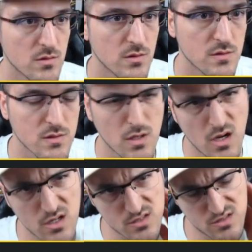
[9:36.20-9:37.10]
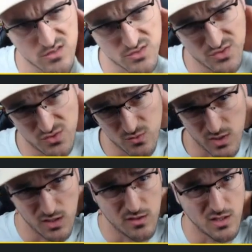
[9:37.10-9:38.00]
These cards don't do
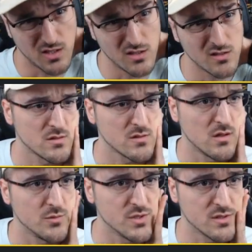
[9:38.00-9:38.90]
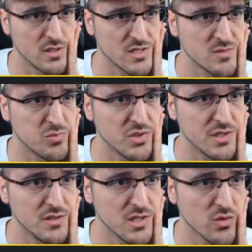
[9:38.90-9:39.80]
anything. So I'm just gonna
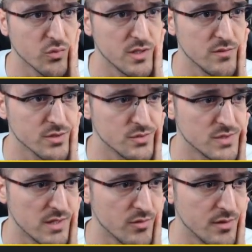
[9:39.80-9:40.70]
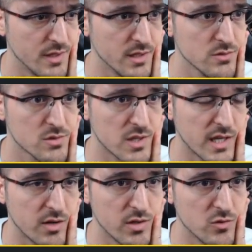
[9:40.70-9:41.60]
split Decree versus everything else. Like,
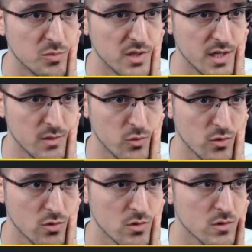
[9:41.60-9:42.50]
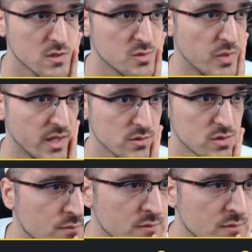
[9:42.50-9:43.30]
I don't need to play any more spells.